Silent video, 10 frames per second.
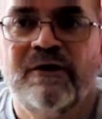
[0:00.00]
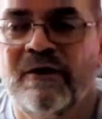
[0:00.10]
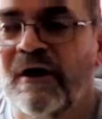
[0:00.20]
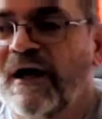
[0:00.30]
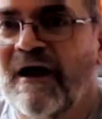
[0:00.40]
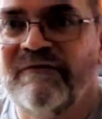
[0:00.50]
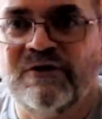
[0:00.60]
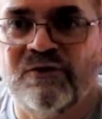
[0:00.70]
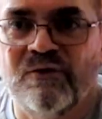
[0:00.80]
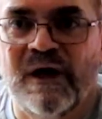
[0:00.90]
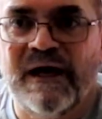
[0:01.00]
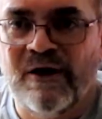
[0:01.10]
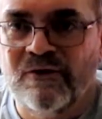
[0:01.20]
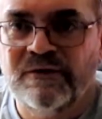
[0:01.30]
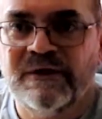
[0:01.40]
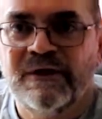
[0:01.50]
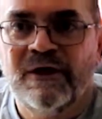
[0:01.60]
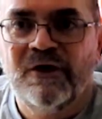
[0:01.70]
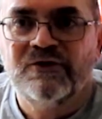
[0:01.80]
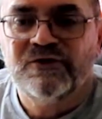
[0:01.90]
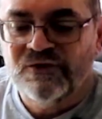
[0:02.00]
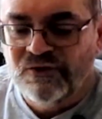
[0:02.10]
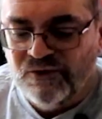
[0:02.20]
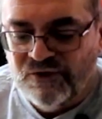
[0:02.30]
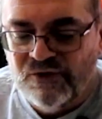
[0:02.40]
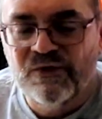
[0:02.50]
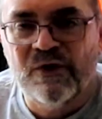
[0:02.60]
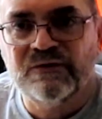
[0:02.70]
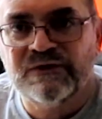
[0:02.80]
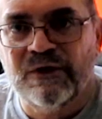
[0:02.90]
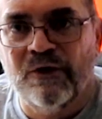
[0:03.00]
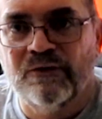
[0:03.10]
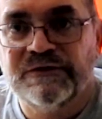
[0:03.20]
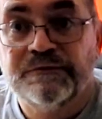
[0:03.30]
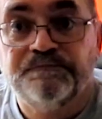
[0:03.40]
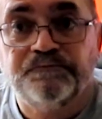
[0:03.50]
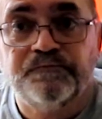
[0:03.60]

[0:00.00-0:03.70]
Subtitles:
You're not having to run out to do those loads.